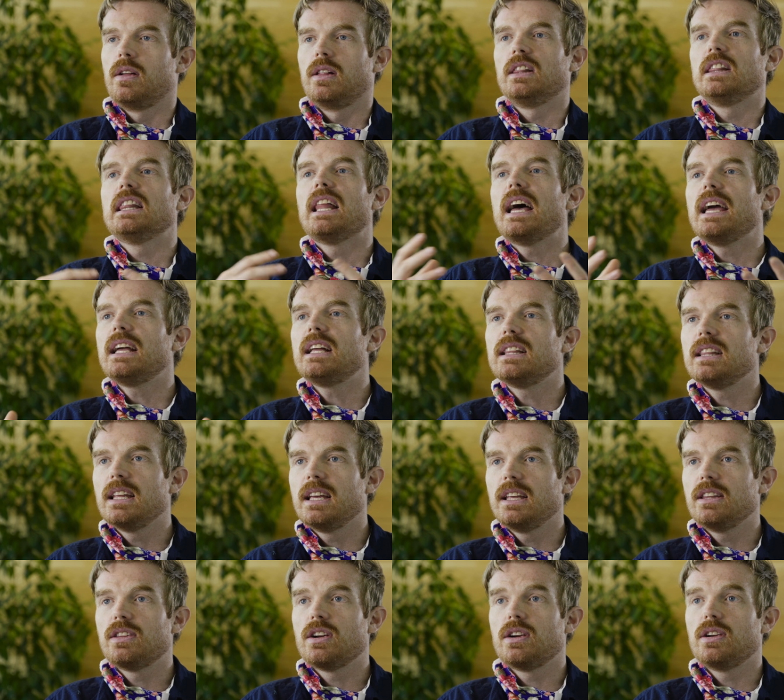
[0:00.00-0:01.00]

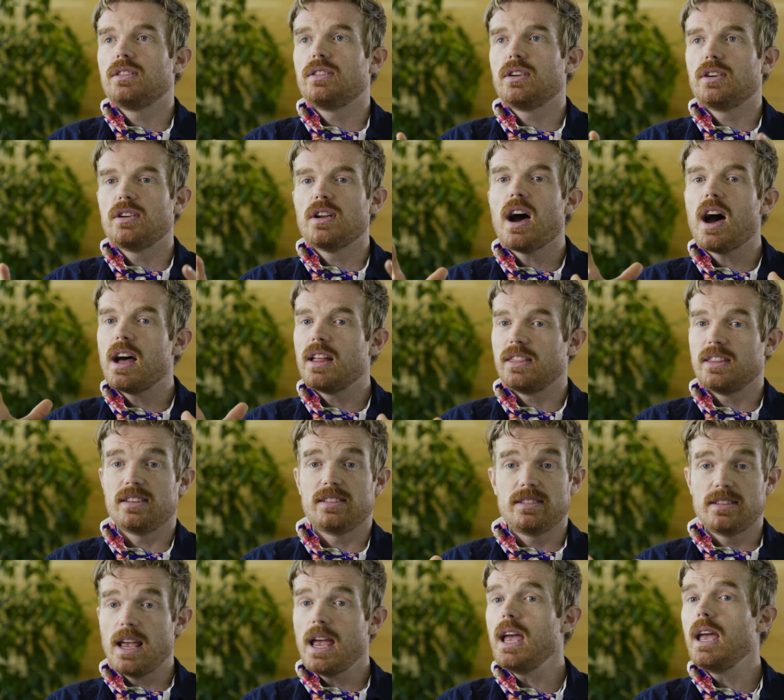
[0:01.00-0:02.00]
likely, they're, they're not the
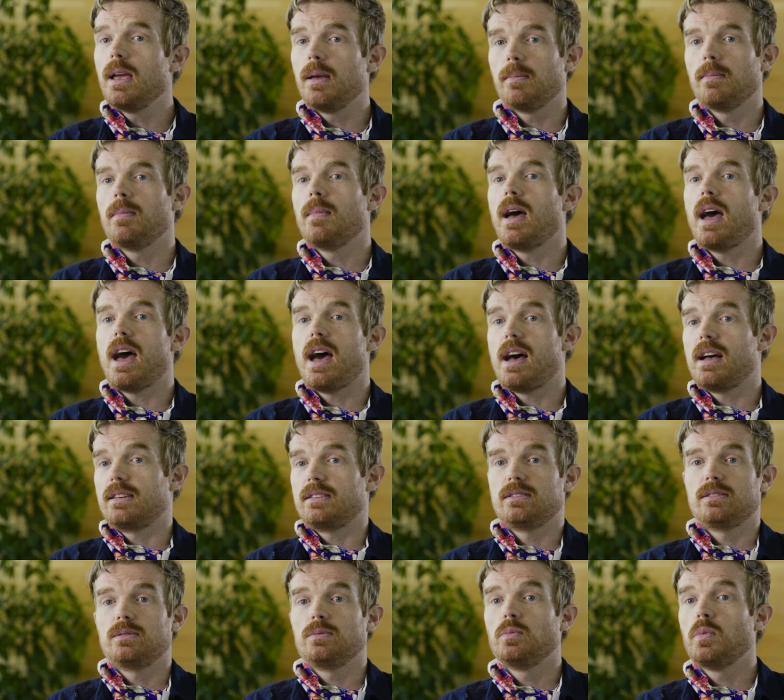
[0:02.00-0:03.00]
same
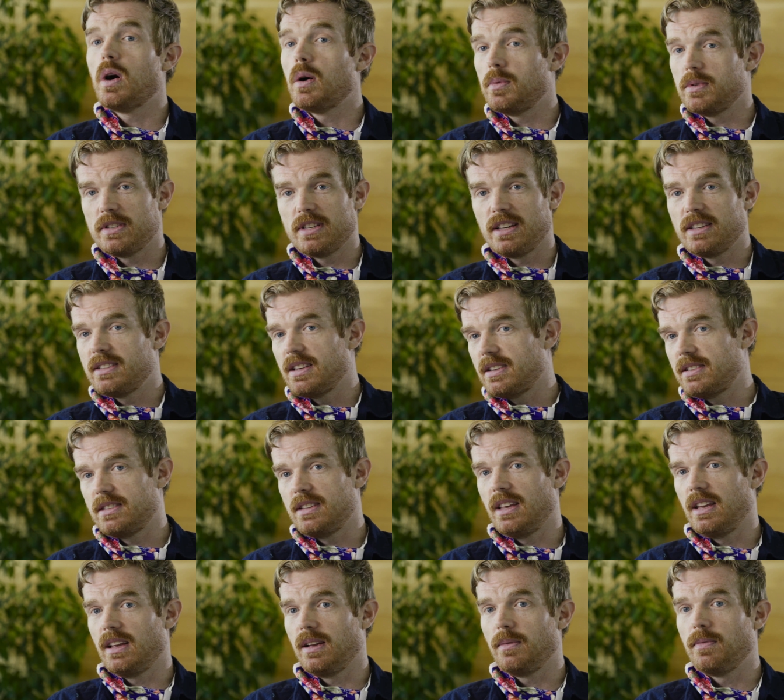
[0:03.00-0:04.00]
as what was
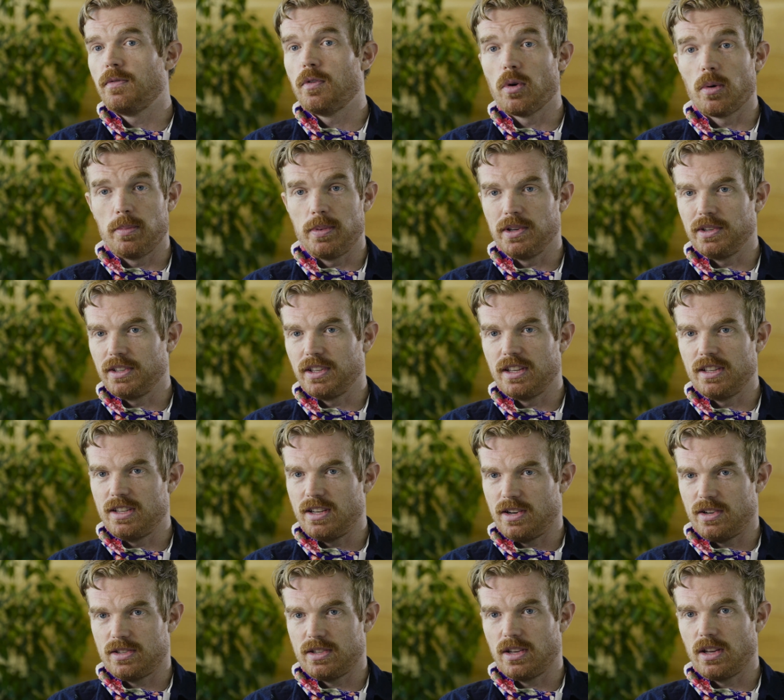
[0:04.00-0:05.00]
existing four billion
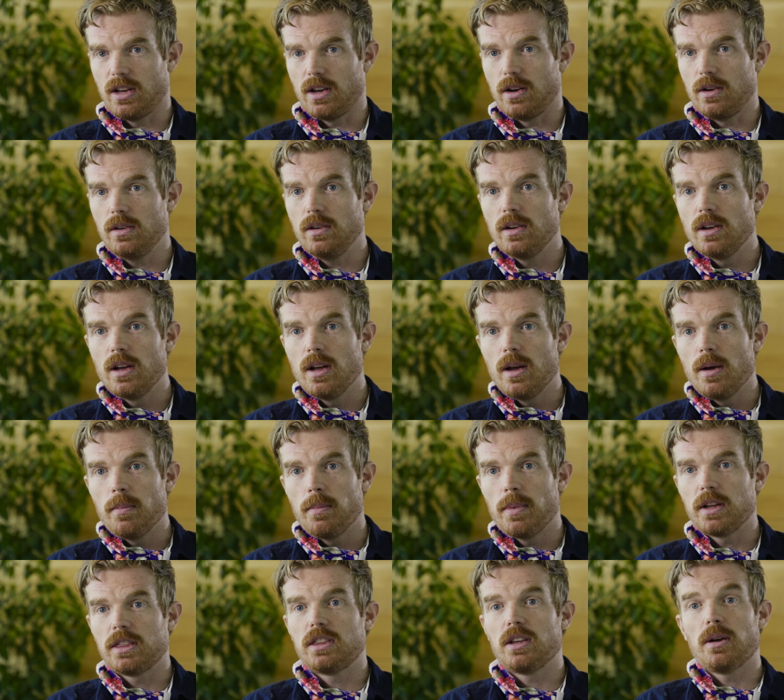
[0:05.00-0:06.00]
years ago,
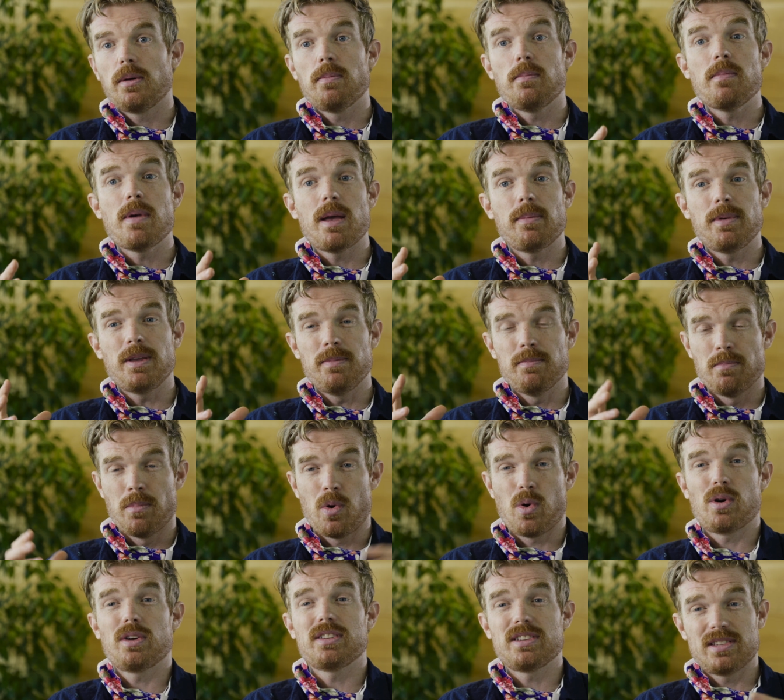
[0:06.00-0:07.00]
but they're maybe
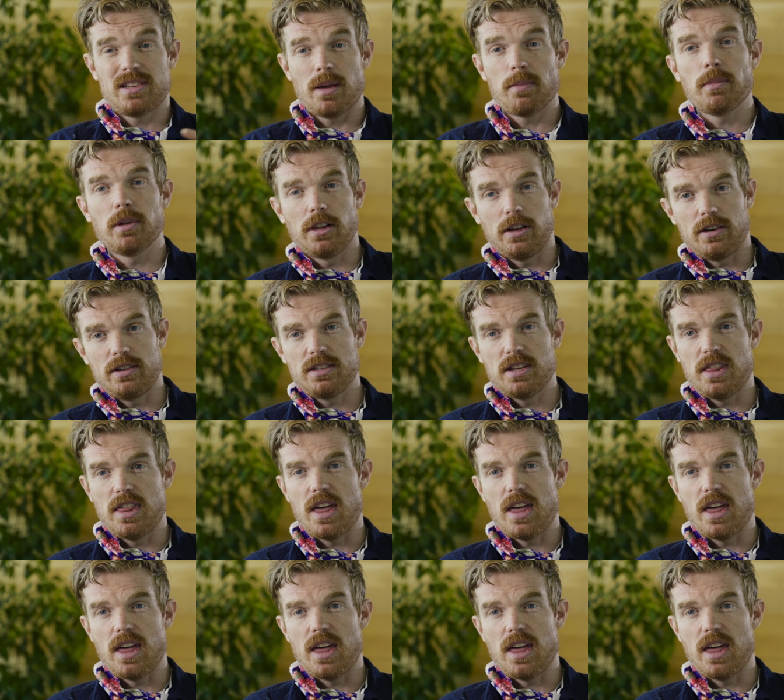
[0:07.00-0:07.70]
more similar to